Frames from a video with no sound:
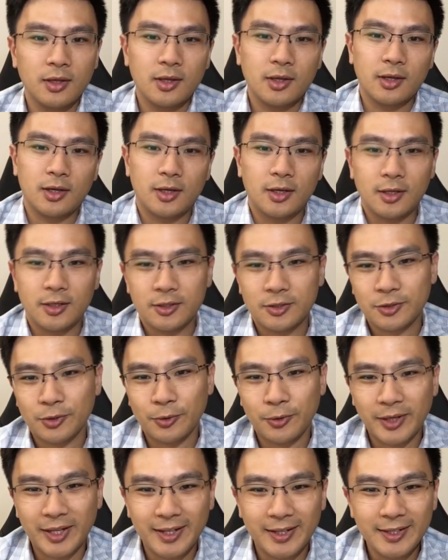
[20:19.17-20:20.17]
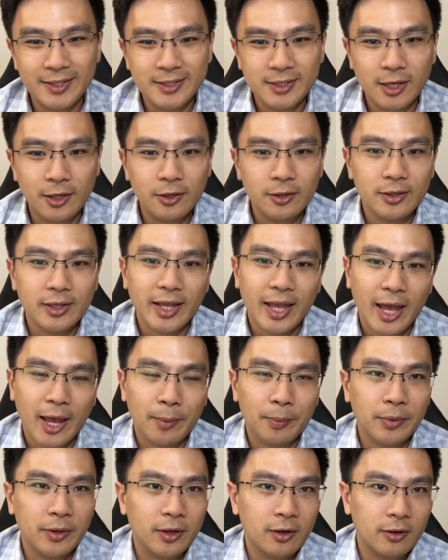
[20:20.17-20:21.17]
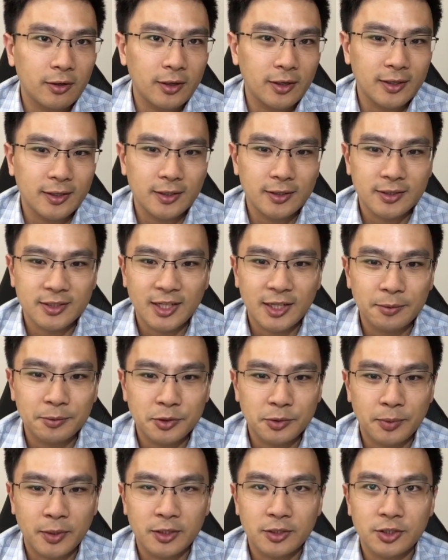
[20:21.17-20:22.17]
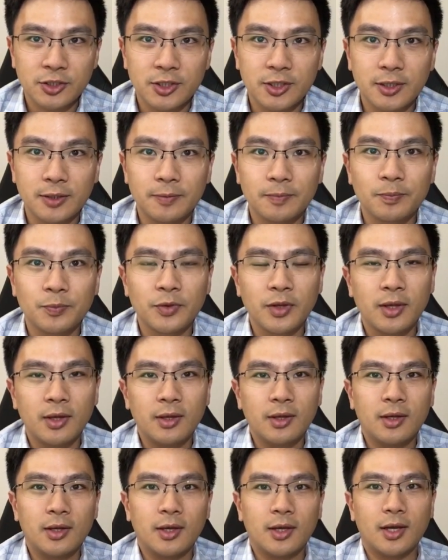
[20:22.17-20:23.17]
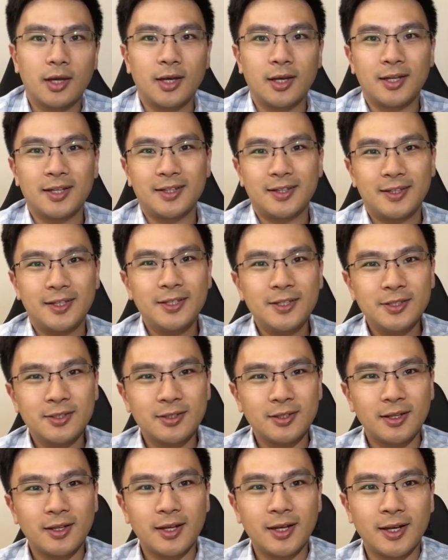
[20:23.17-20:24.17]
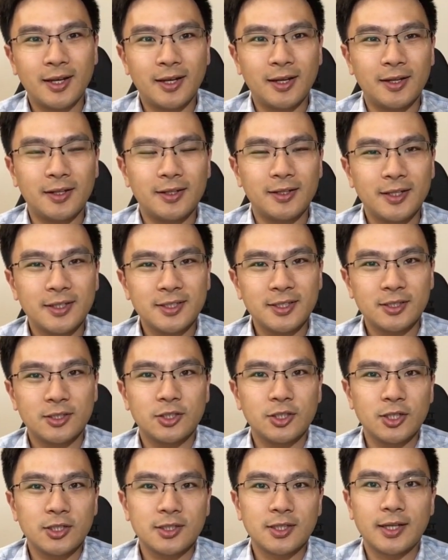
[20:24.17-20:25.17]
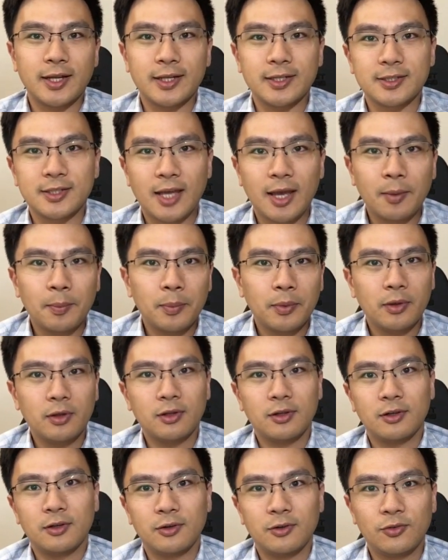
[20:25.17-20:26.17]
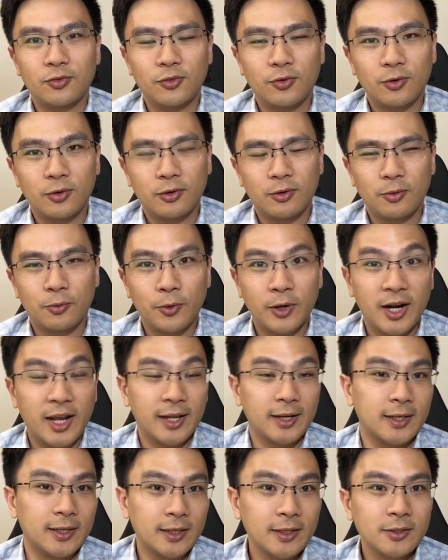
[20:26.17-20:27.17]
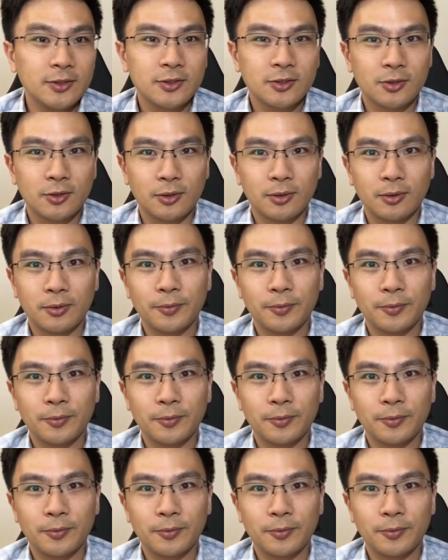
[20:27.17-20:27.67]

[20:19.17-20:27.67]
So in this other tab here in the same spreadsheet, this is just an example of what I did. So